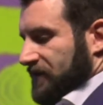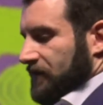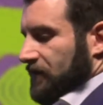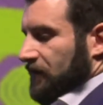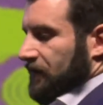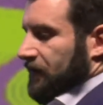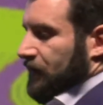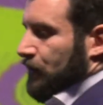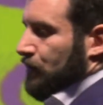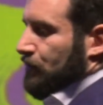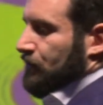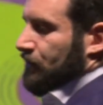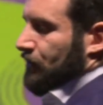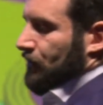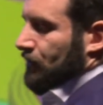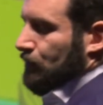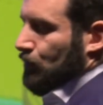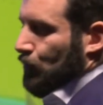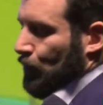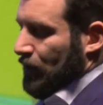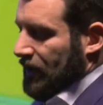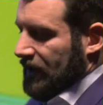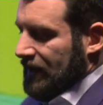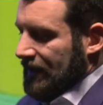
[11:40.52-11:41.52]
the future?
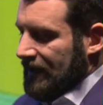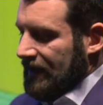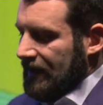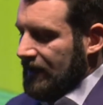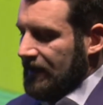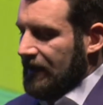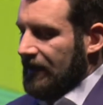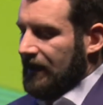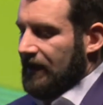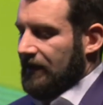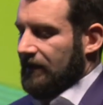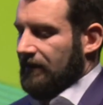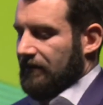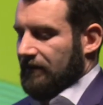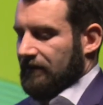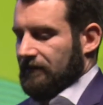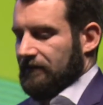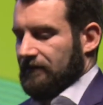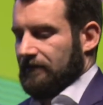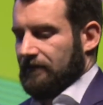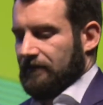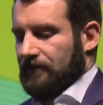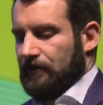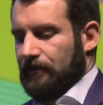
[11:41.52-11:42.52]
We need
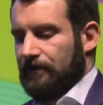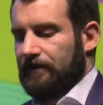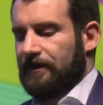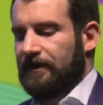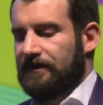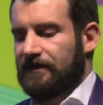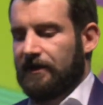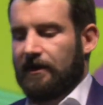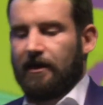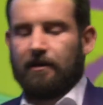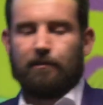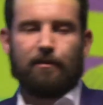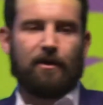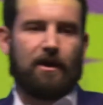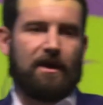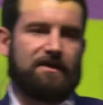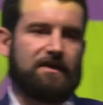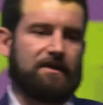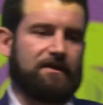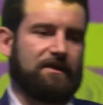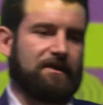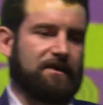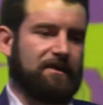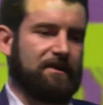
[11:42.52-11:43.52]
new design
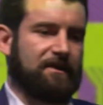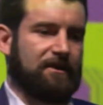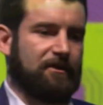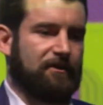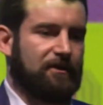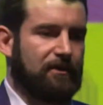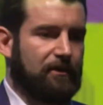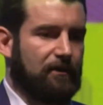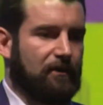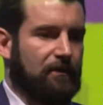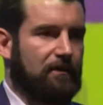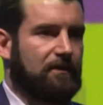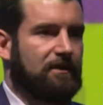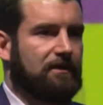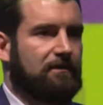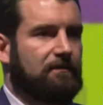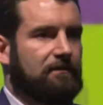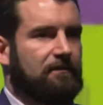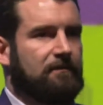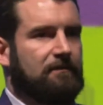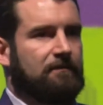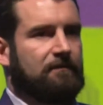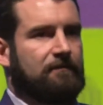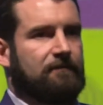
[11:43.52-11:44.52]
processes and tools.
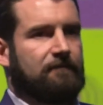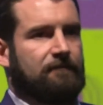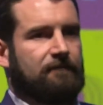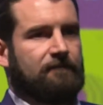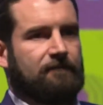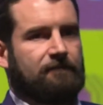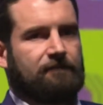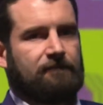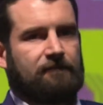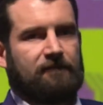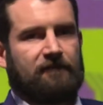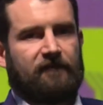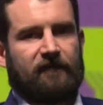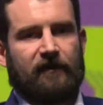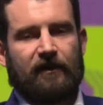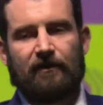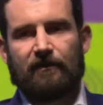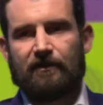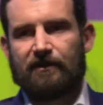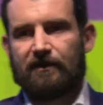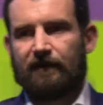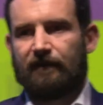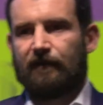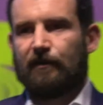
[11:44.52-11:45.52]
For
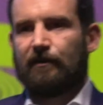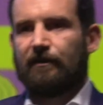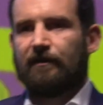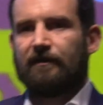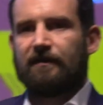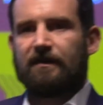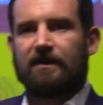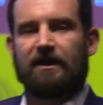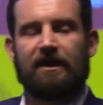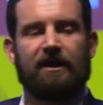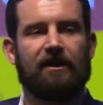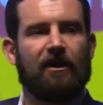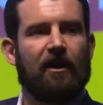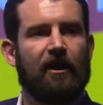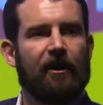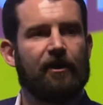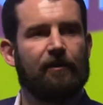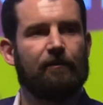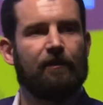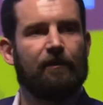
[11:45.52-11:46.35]
those of you who've seen Iron